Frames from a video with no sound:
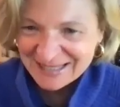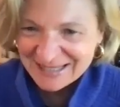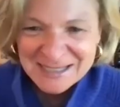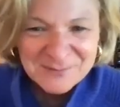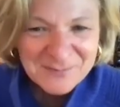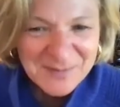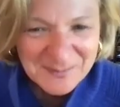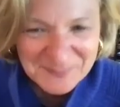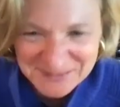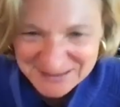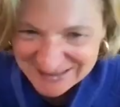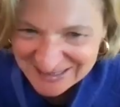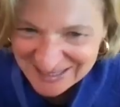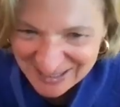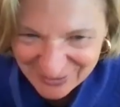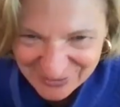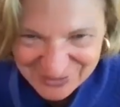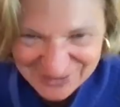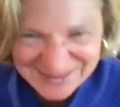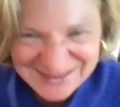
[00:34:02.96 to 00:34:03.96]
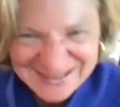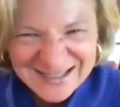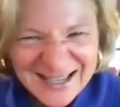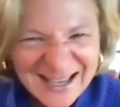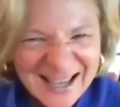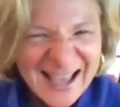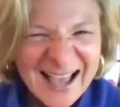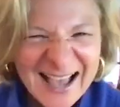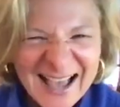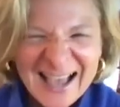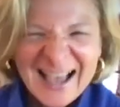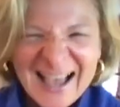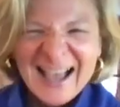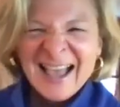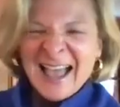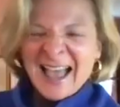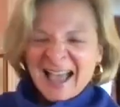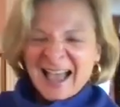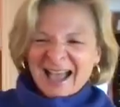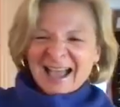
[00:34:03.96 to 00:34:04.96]
him upstairs
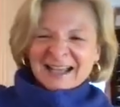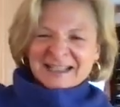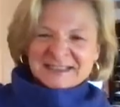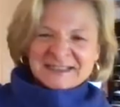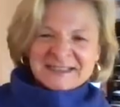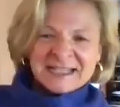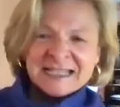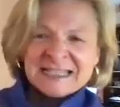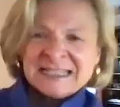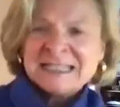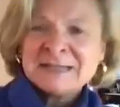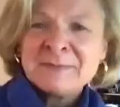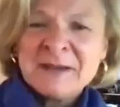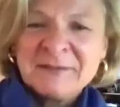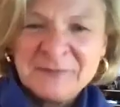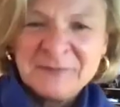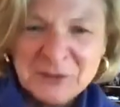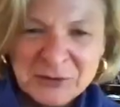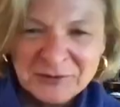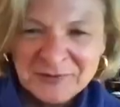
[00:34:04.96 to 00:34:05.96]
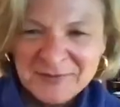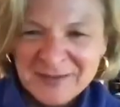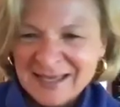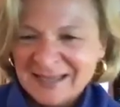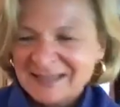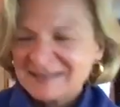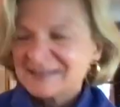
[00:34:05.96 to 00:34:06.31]
and teach him a few things.